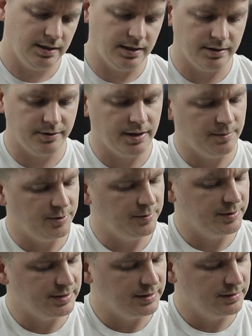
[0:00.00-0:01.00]
oh crap, what
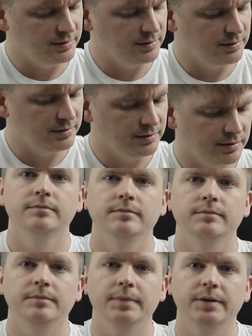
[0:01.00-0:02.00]
was
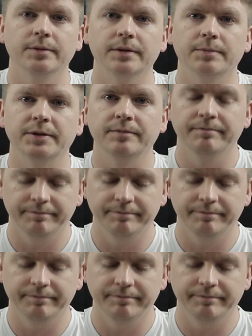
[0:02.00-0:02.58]
it? Bear with me.